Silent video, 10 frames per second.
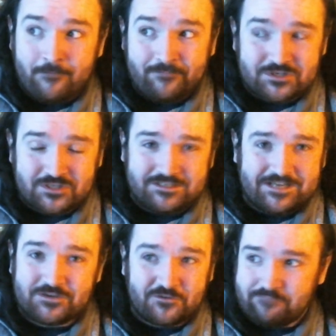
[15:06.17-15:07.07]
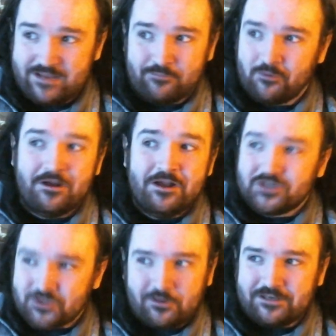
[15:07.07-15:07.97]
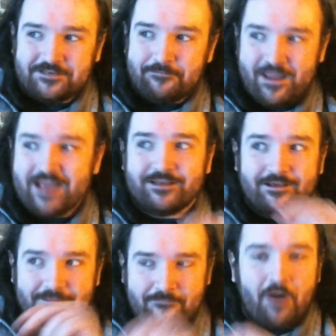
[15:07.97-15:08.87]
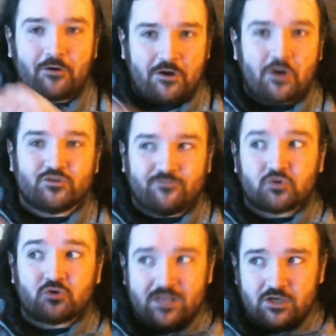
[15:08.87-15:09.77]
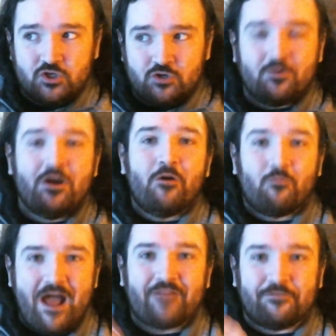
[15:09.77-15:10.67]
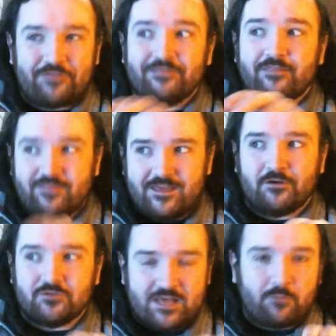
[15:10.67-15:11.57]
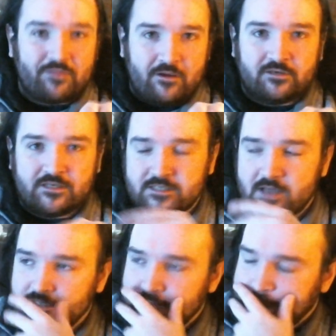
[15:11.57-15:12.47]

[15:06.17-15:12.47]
It's just the danger of people starting to debate the modern controversial issue rather than the thinkers that were there to discuss.